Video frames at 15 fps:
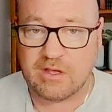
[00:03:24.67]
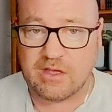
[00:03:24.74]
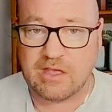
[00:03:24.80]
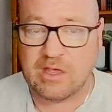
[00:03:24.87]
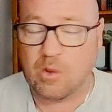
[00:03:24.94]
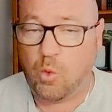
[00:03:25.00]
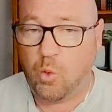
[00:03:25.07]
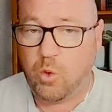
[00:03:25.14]

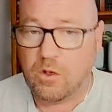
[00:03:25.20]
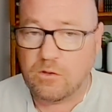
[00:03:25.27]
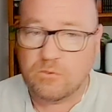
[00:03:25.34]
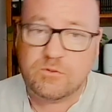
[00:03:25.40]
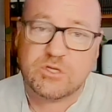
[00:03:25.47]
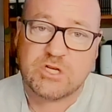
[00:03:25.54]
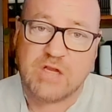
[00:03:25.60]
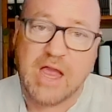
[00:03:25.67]
it will
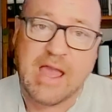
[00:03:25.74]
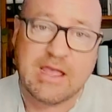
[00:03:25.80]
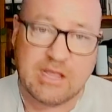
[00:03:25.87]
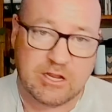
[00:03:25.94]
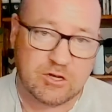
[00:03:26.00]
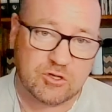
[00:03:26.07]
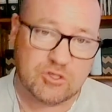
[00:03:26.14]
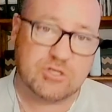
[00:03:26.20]

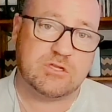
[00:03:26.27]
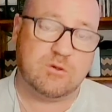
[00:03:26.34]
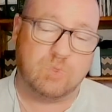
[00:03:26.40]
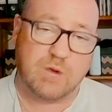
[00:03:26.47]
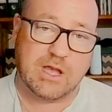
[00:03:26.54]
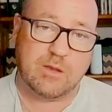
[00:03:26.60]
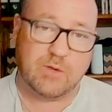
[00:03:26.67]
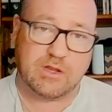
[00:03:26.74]
change the
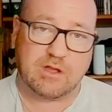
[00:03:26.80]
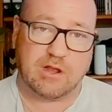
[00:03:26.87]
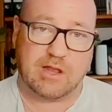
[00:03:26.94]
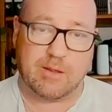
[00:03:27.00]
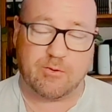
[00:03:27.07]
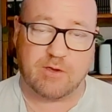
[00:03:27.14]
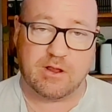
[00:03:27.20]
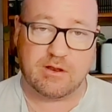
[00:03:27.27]
way we
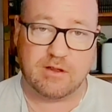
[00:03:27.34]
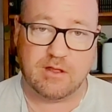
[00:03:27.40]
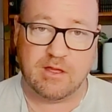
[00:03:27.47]
collaborate.